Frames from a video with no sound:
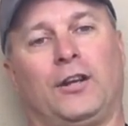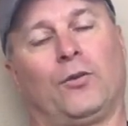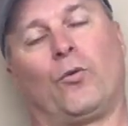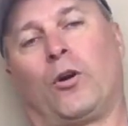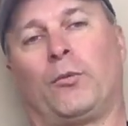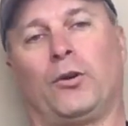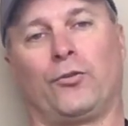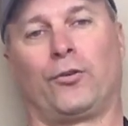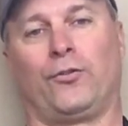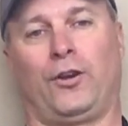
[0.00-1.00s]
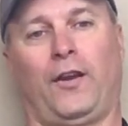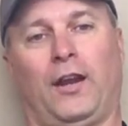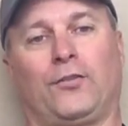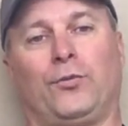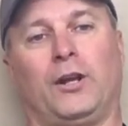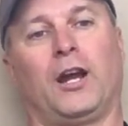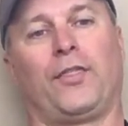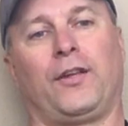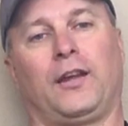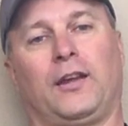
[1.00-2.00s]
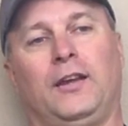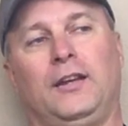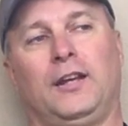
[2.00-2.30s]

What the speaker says: get warmer towards the end of next week, I think